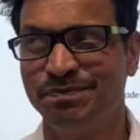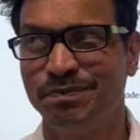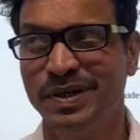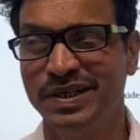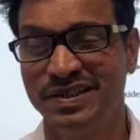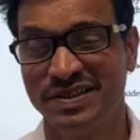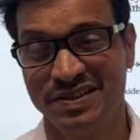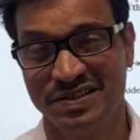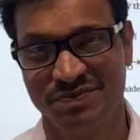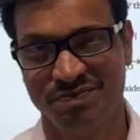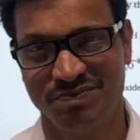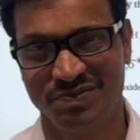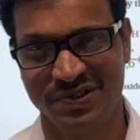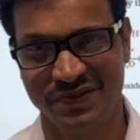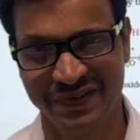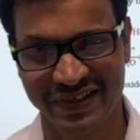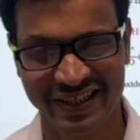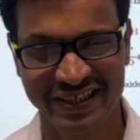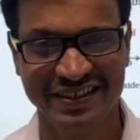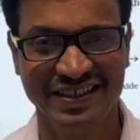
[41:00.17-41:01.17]
easily,
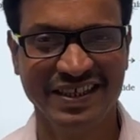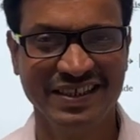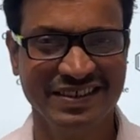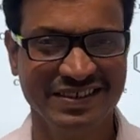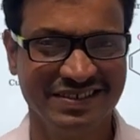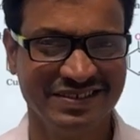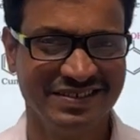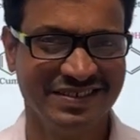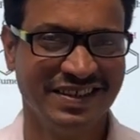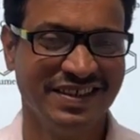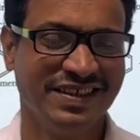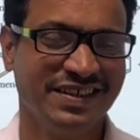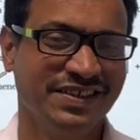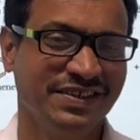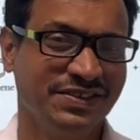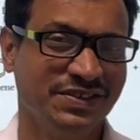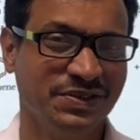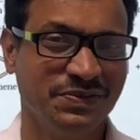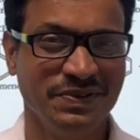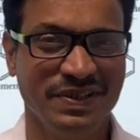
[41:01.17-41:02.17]
but provided
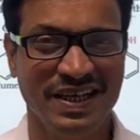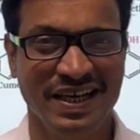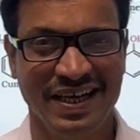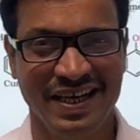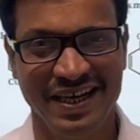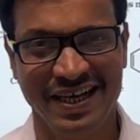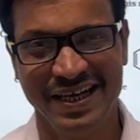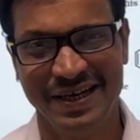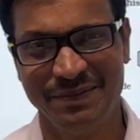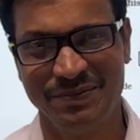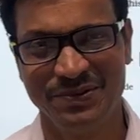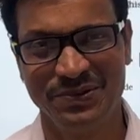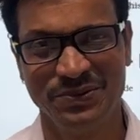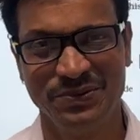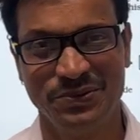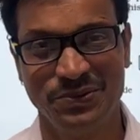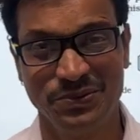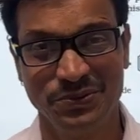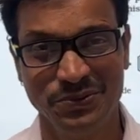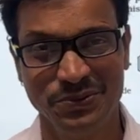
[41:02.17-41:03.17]
that you will
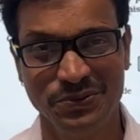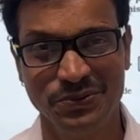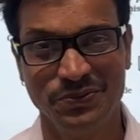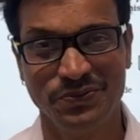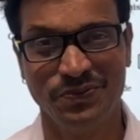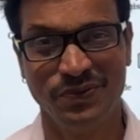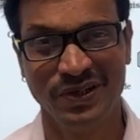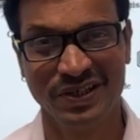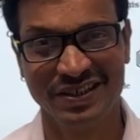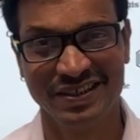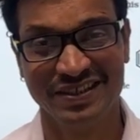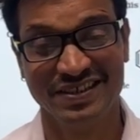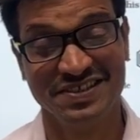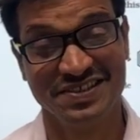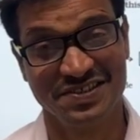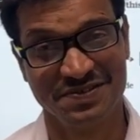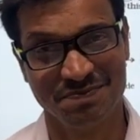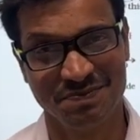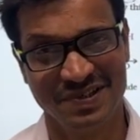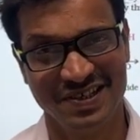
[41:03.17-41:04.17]
have to do
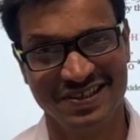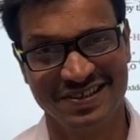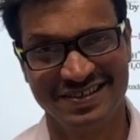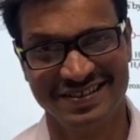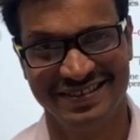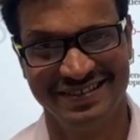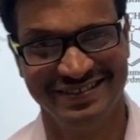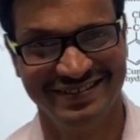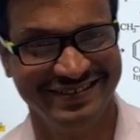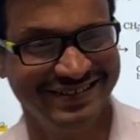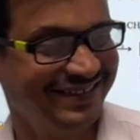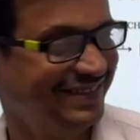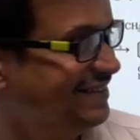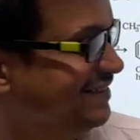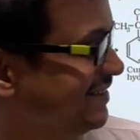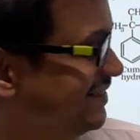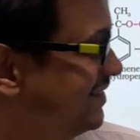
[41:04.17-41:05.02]
work smart.